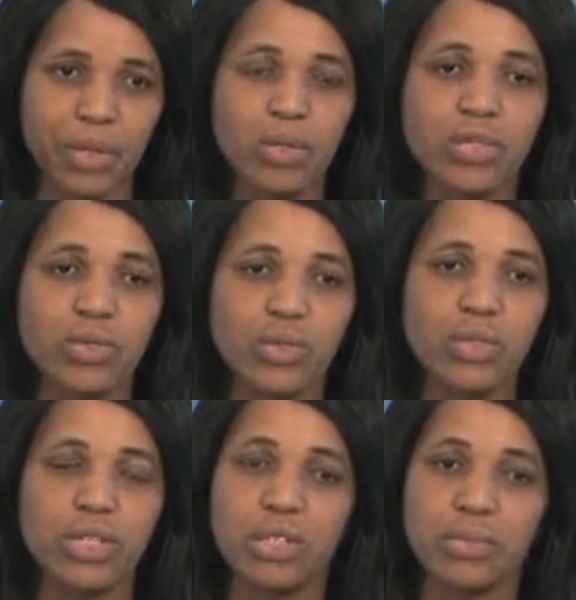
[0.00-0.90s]
who was
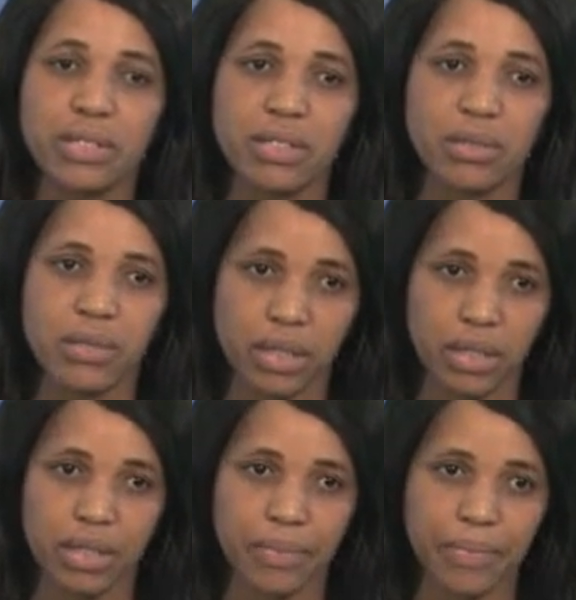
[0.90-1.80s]
also a domestic
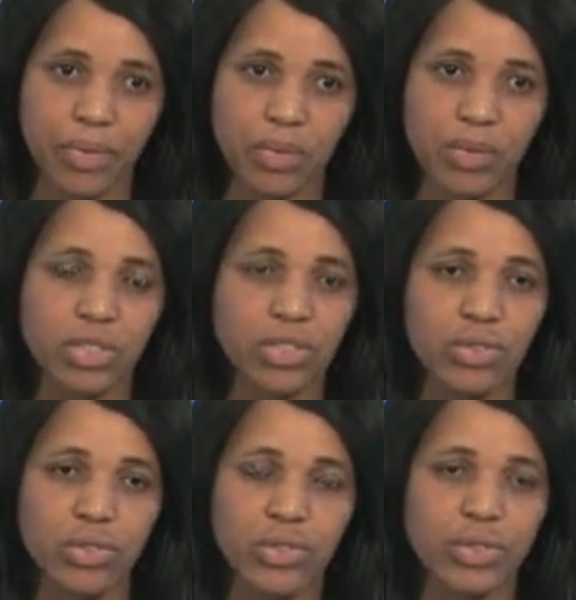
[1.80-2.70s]
worker, which
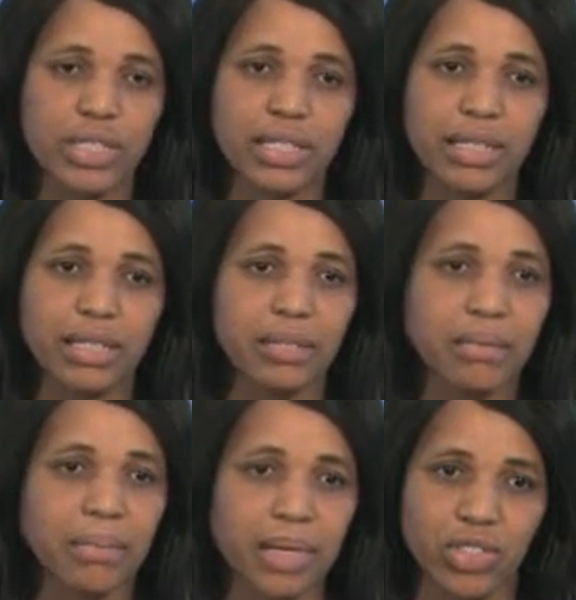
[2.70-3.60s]
also didn't
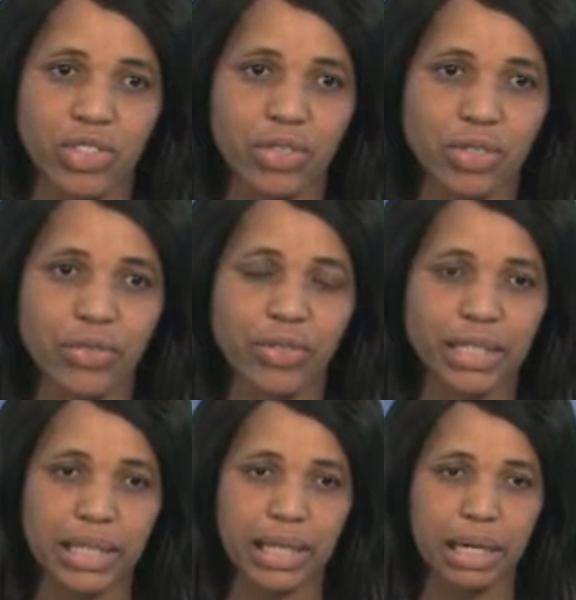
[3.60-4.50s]
get much of
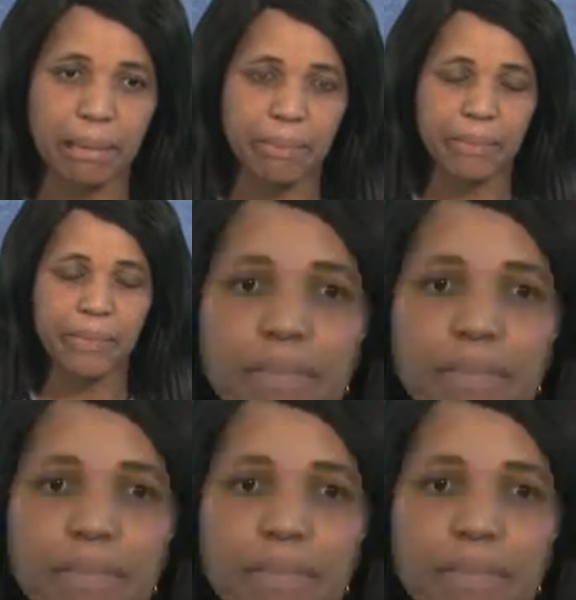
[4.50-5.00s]
an income.